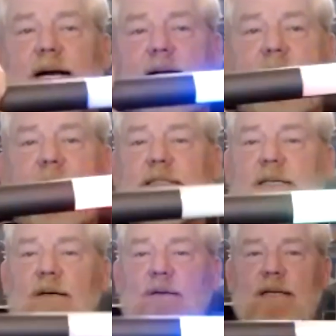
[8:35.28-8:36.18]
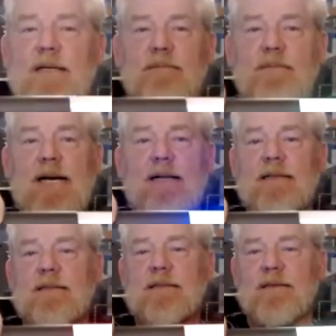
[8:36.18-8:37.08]
I can actually hold it and
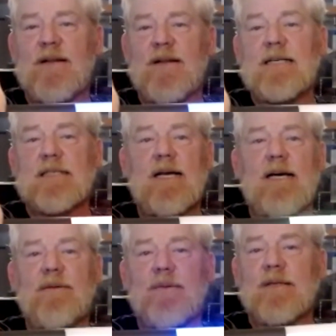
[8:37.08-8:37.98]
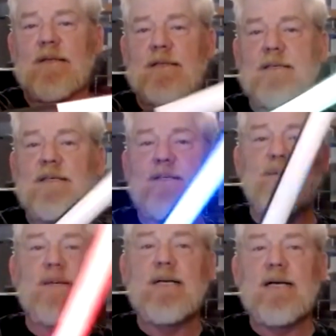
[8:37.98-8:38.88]
balance the flashlight with the tube.